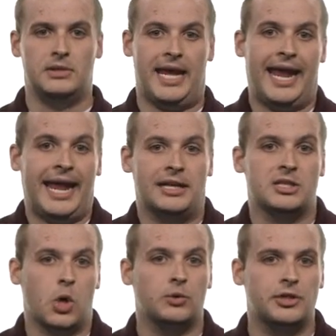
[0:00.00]
AND
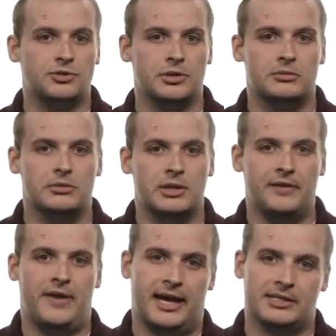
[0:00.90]
is only true
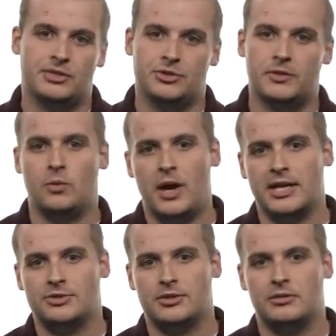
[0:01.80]
if x is true and y
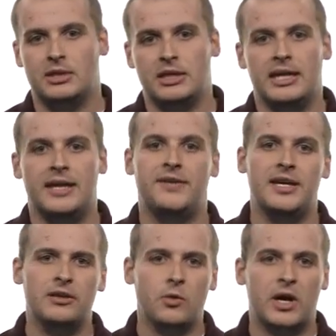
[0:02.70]
is true. If
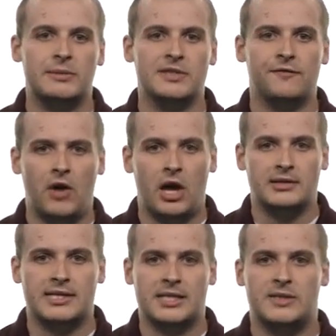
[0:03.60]
either one of them is
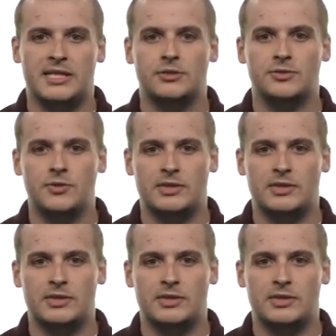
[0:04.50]
false, as we see in the truth